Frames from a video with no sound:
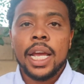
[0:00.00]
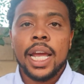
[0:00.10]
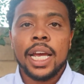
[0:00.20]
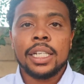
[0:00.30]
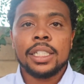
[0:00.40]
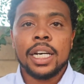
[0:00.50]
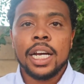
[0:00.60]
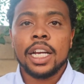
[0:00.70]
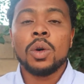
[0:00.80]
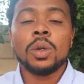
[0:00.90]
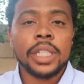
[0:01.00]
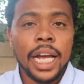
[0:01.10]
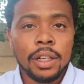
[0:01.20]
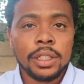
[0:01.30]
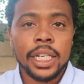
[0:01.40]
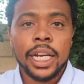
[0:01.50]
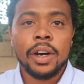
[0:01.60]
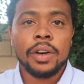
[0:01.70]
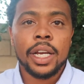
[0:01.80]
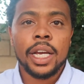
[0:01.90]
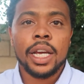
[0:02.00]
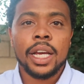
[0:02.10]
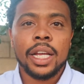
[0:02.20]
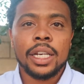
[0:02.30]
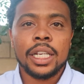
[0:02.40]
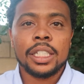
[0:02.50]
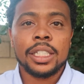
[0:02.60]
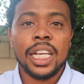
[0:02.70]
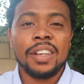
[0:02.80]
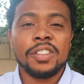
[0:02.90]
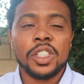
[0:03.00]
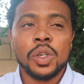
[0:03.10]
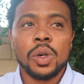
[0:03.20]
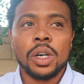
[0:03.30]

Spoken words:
and it cools the house down, and it saves you